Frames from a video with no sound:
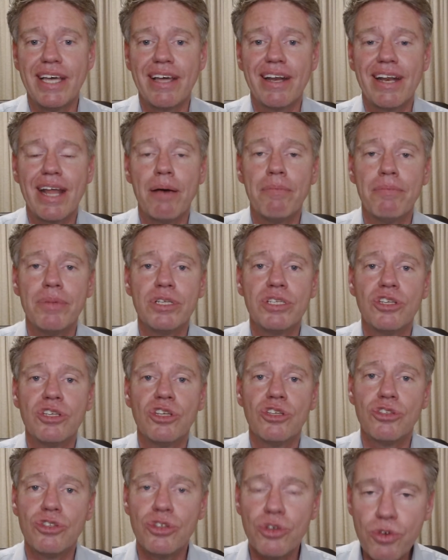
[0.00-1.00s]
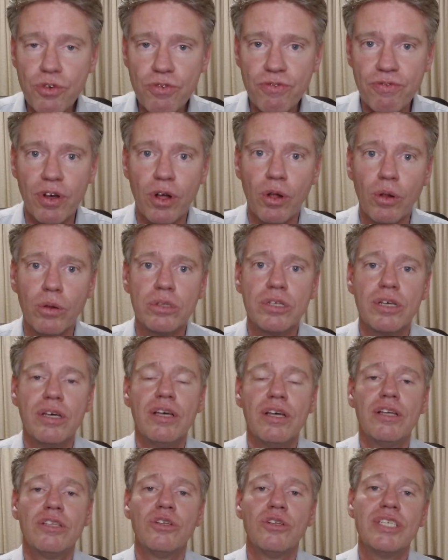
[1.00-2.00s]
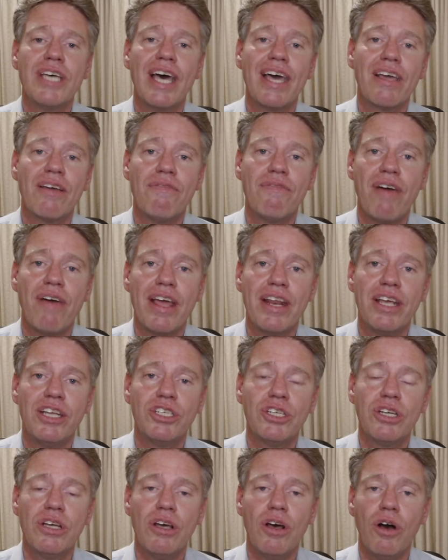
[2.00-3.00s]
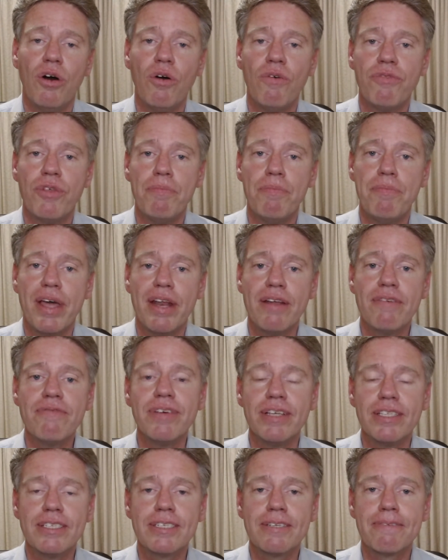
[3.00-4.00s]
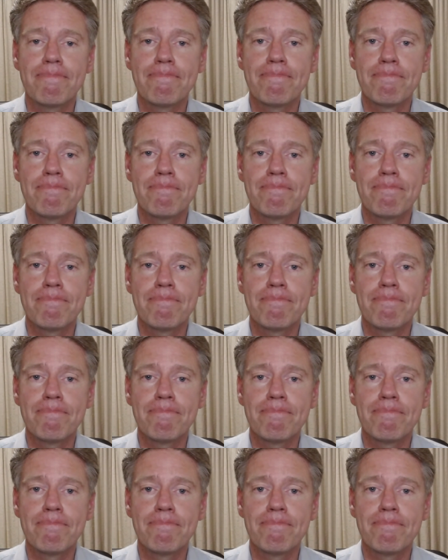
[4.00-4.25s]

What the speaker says: our numbers twofold to take advantage of the benefits.